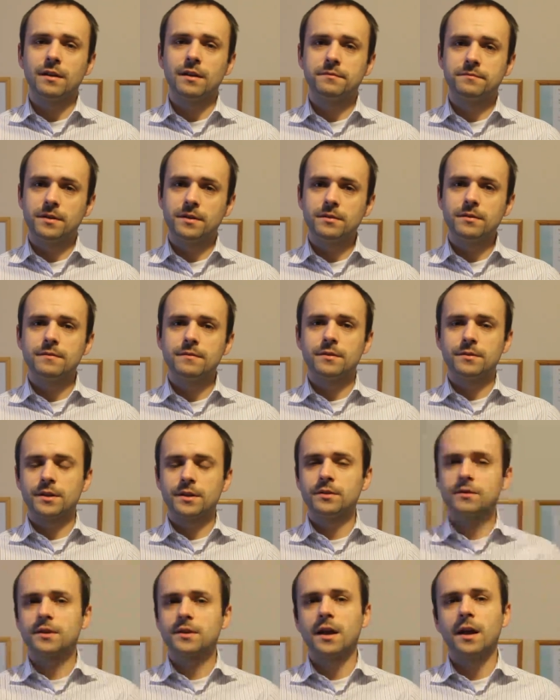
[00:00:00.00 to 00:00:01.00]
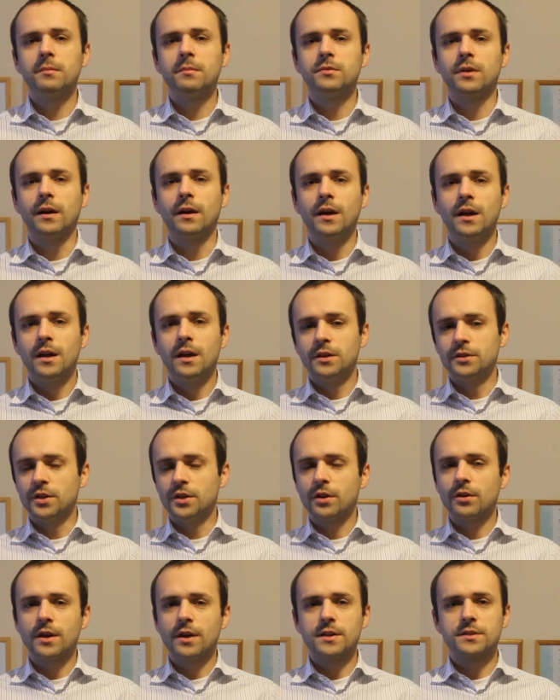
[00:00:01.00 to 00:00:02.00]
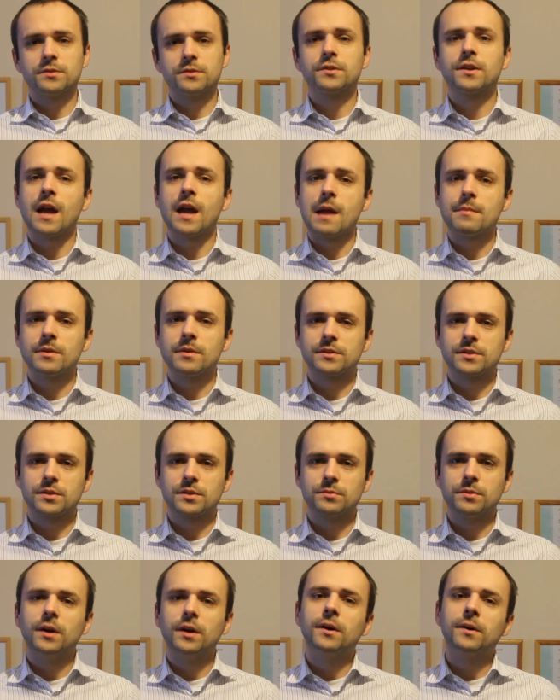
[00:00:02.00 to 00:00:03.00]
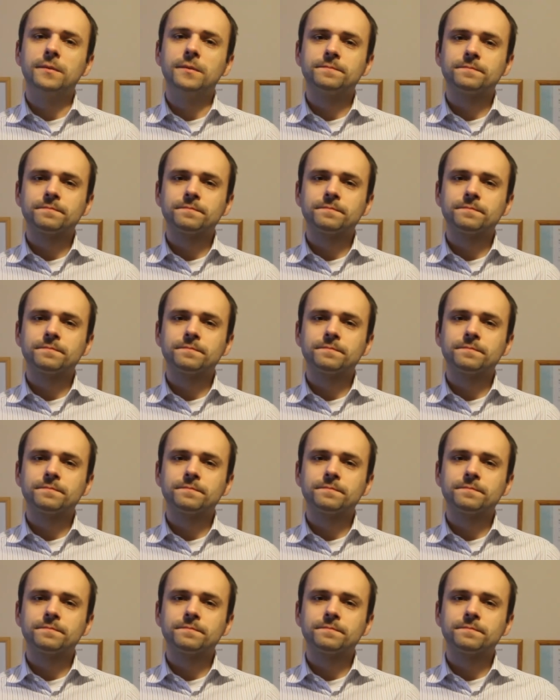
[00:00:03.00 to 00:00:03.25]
a very good camera. Nikon has good cameras as well.